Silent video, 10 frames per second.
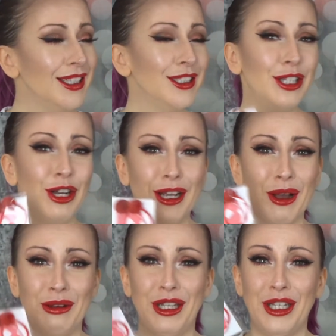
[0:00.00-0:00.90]
look
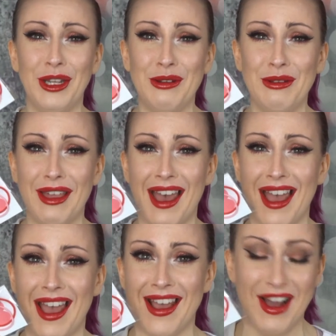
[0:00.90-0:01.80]
how cute
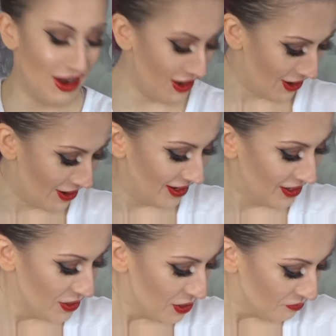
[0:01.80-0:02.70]
they are.
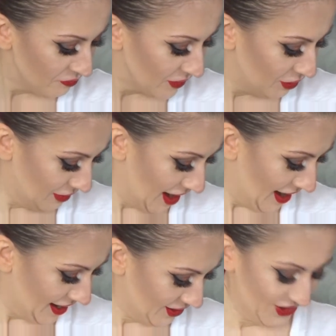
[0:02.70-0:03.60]

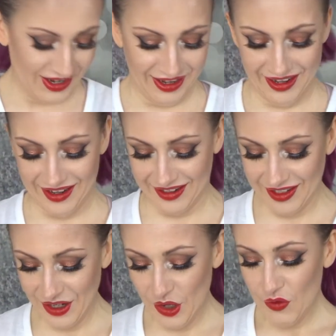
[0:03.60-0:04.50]
Right, okay.
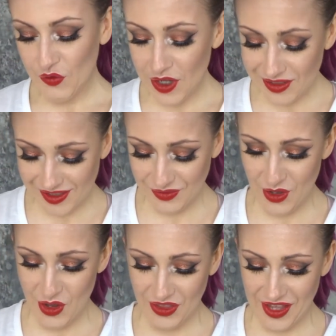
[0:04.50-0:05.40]
First of
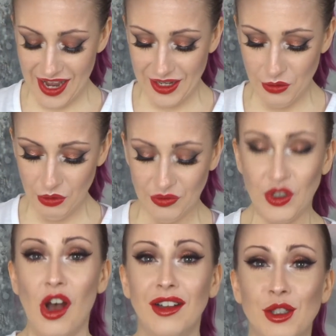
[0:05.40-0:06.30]
all then, we've
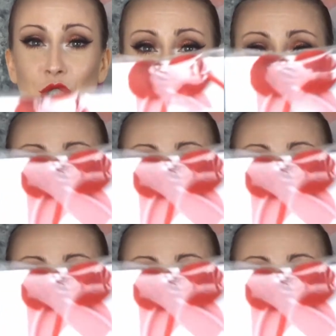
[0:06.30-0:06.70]
got two